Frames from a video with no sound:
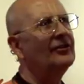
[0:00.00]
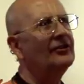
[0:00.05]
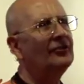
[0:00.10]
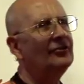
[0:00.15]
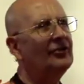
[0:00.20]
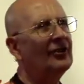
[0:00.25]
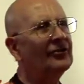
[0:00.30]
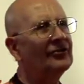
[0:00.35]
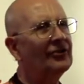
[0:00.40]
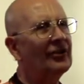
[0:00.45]

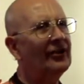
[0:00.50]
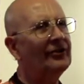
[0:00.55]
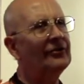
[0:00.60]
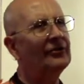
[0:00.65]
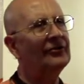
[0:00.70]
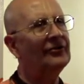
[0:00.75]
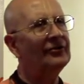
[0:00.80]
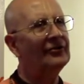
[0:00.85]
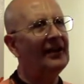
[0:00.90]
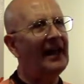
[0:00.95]
just
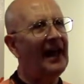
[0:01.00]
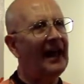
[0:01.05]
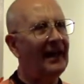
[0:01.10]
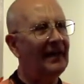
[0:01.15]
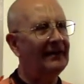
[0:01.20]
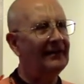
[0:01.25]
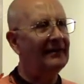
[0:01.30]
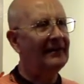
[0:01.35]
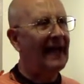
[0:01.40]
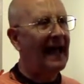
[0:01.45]

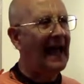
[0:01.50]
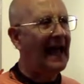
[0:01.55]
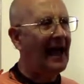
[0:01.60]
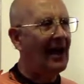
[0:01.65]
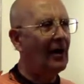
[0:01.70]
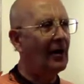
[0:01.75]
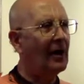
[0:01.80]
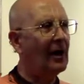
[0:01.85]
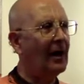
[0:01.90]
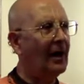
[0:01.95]
understand
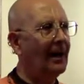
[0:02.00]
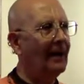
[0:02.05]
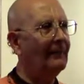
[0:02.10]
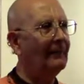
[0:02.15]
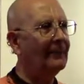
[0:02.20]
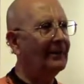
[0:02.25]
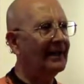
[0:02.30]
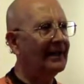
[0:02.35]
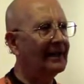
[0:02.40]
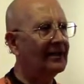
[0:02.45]
how
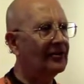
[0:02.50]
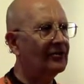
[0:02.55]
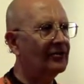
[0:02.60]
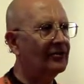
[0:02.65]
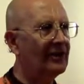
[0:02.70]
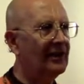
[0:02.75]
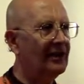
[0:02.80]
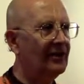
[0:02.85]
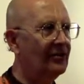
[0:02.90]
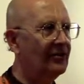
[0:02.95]
complex
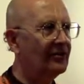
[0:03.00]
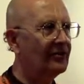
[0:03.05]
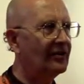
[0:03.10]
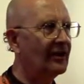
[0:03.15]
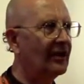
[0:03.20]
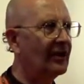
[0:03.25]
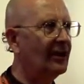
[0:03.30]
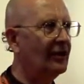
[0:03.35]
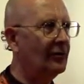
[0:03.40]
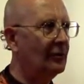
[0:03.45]
is a
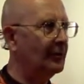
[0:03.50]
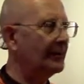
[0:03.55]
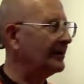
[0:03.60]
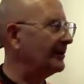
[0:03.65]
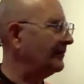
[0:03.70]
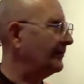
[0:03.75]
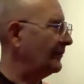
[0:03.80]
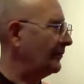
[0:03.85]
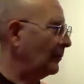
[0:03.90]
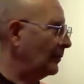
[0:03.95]
human
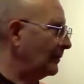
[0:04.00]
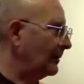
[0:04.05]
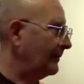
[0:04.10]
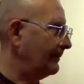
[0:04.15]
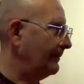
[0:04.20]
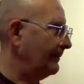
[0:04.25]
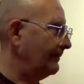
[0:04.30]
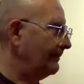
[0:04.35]
form.